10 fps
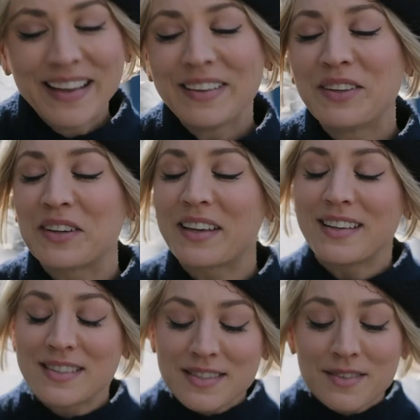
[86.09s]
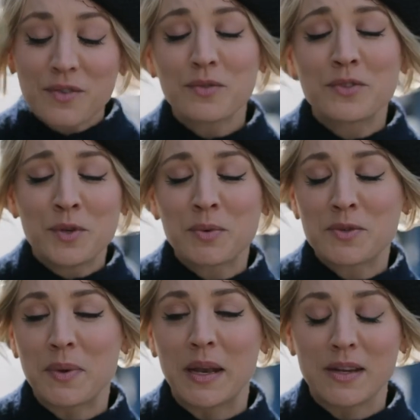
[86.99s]
Look, he's super
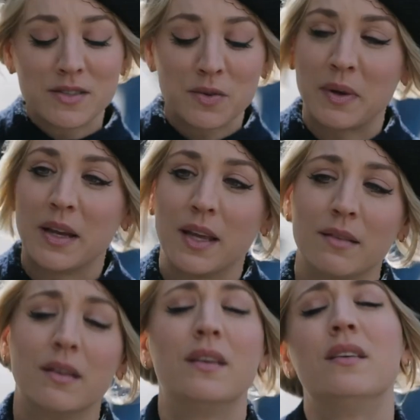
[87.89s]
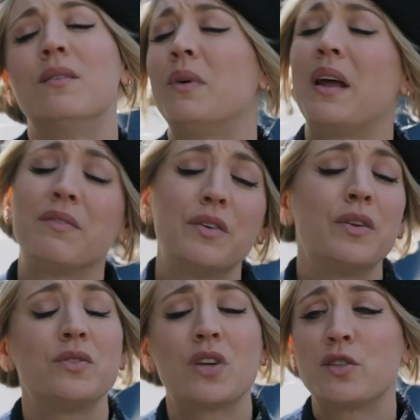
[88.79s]
sweet. I just don't want to get... Whatever,
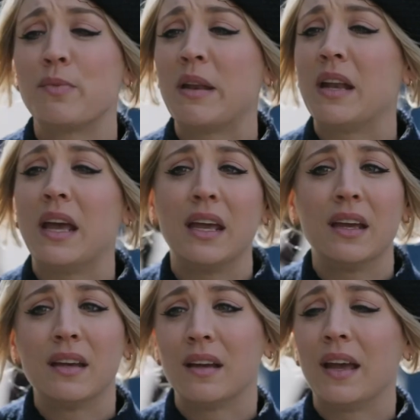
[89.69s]
don't judge me today. I